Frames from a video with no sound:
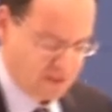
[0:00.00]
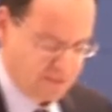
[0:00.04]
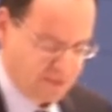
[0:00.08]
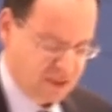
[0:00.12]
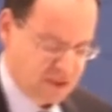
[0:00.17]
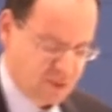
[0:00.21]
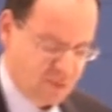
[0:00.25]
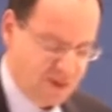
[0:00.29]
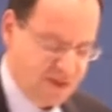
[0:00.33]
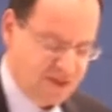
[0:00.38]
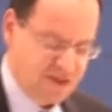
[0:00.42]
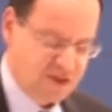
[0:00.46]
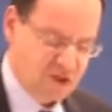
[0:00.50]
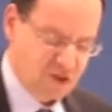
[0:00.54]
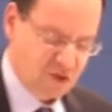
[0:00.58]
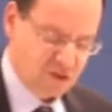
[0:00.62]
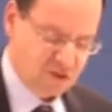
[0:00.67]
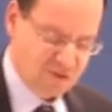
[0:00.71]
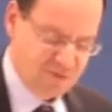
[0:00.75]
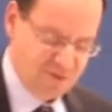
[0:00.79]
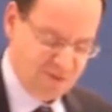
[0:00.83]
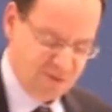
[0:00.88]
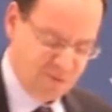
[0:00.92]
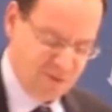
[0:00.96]
Because when the
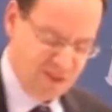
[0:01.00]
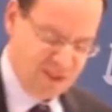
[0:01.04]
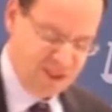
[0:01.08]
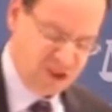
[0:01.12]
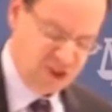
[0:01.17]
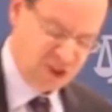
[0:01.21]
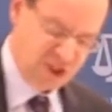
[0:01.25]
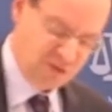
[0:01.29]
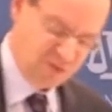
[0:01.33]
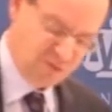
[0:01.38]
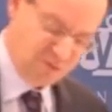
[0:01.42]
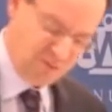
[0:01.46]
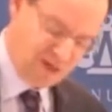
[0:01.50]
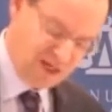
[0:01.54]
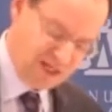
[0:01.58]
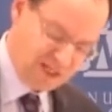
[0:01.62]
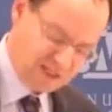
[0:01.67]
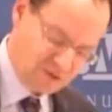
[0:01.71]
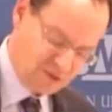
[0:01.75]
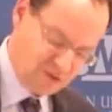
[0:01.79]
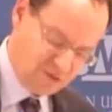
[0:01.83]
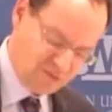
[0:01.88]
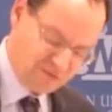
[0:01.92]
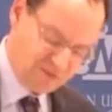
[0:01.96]
document reached General
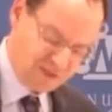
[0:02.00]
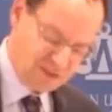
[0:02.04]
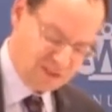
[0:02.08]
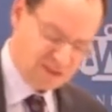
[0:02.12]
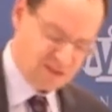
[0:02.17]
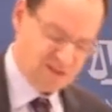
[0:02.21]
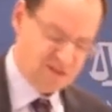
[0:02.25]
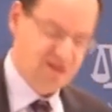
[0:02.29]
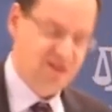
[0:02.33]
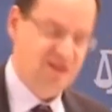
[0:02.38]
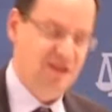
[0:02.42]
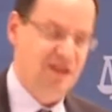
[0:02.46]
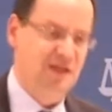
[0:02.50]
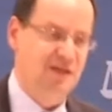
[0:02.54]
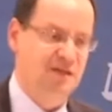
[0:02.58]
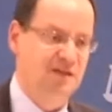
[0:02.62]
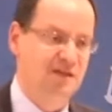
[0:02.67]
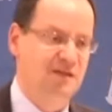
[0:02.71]
Myers' office,